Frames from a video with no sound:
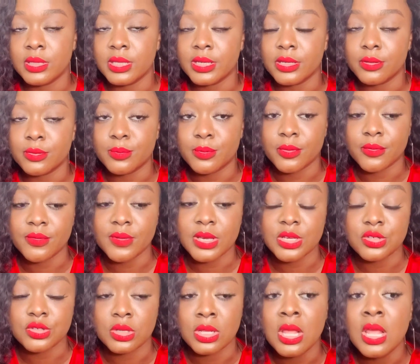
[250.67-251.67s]
profession.
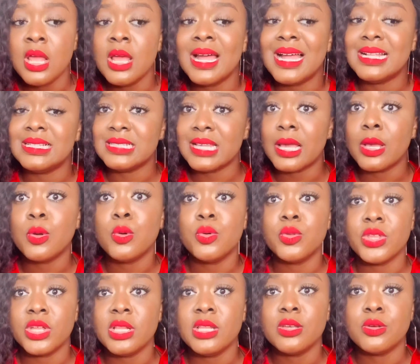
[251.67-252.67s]
And like, oh, the
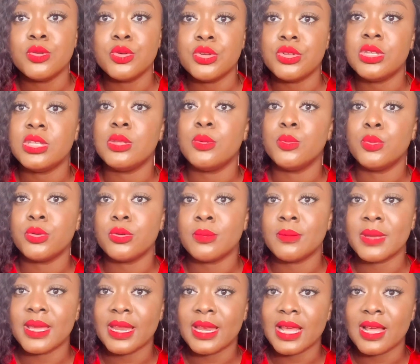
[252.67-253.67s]
legal unit wouldn't
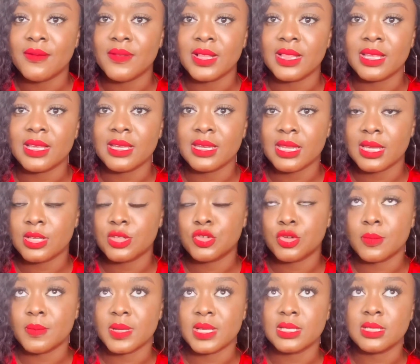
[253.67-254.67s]
mind having like an extra
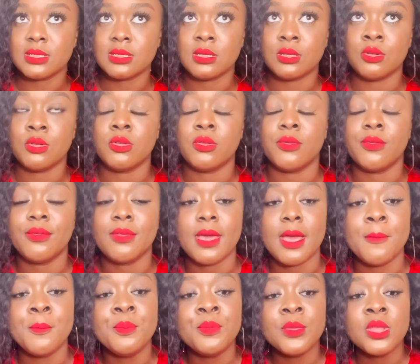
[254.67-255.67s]
person and all of that.
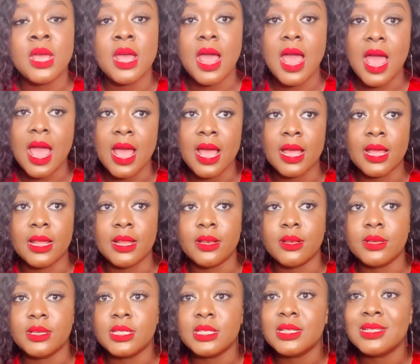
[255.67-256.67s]
And
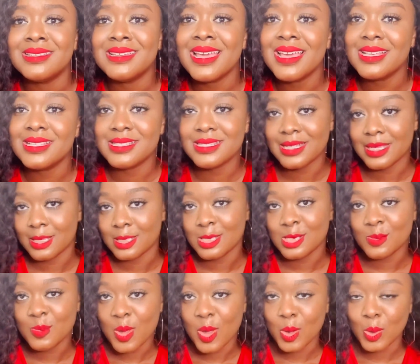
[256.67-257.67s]
next thing, this
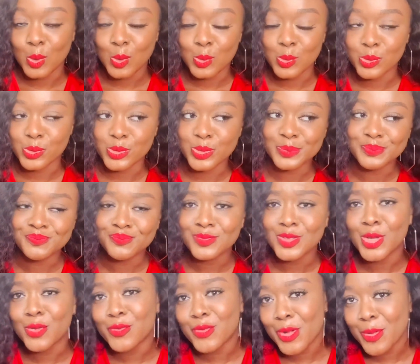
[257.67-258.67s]
man goes, you're
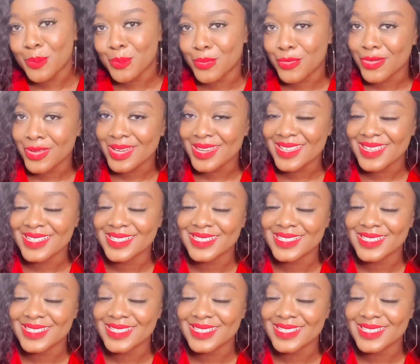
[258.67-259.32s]
very pretty,